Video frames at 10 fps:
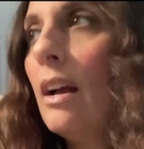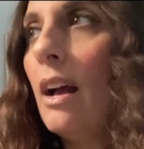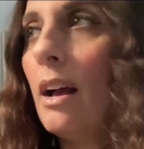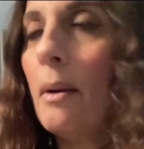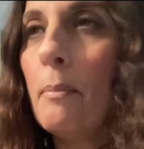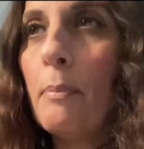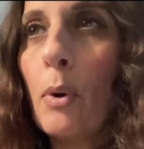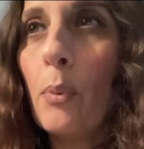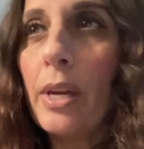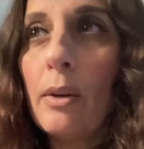Um,
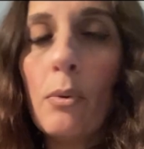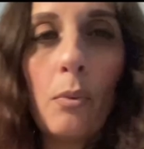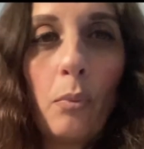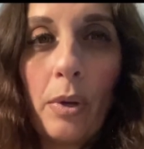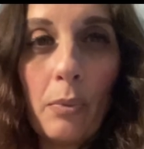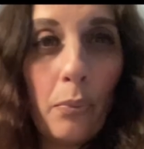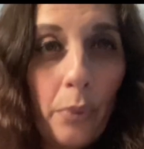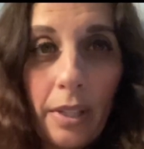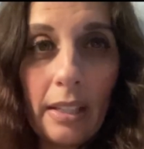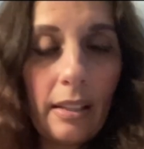but we, we
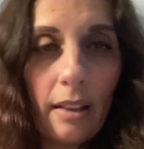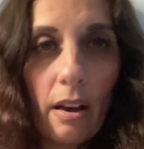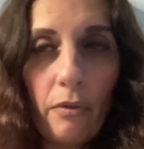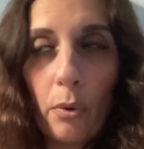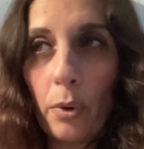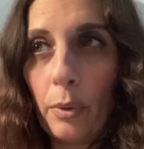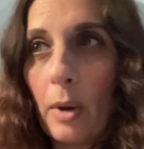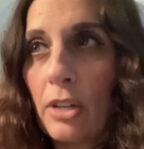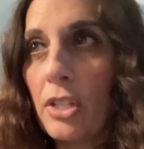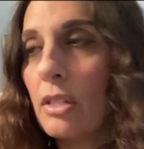really love World
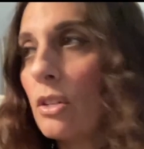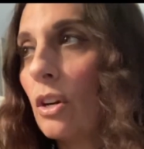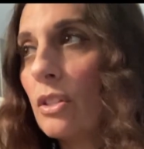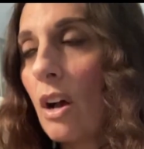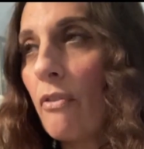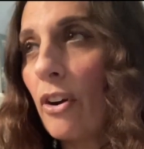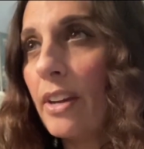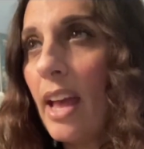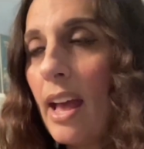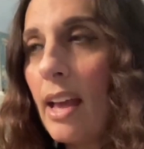Watch. It starts off our
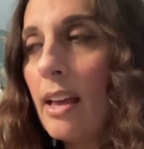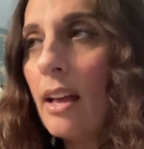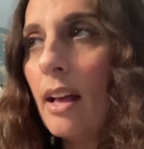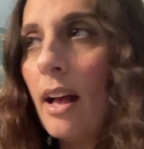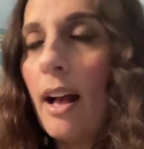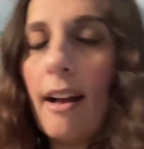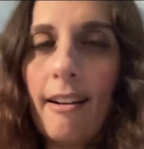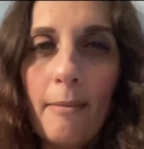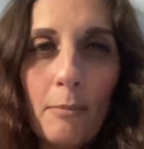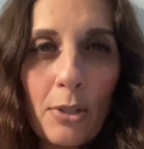day.
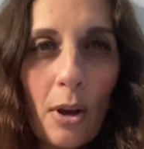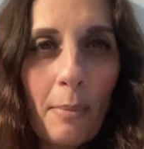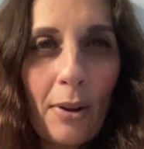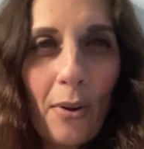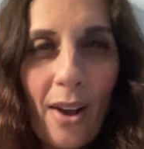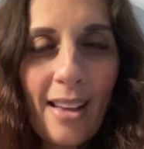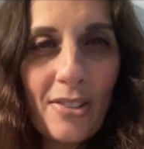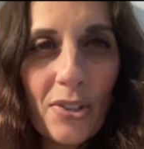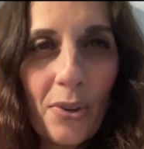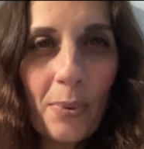Um, so I'm gonna go ahead and
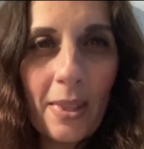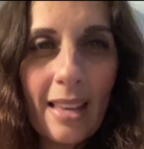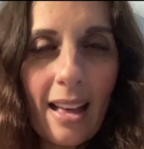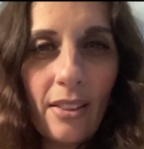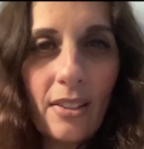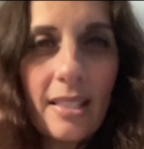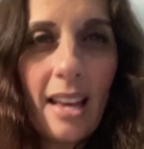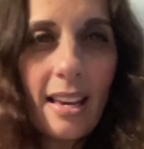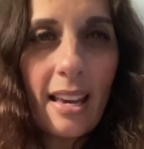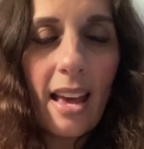show you what that looks
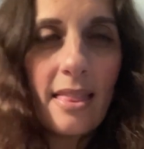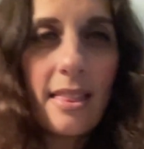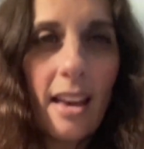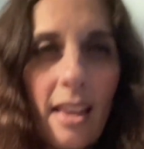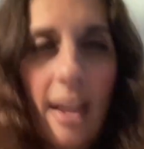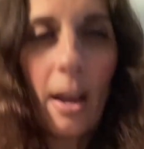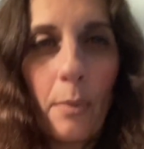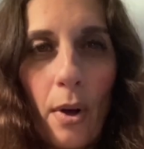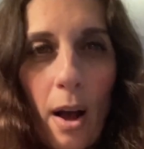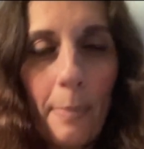like and then I
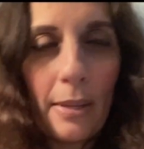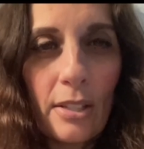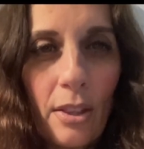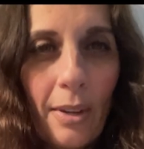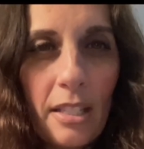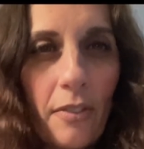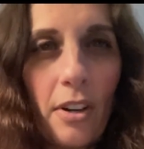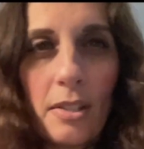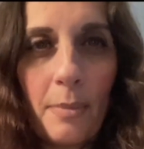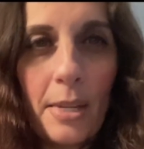will hop into the rest of our
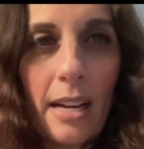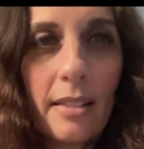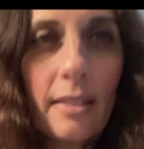subjects.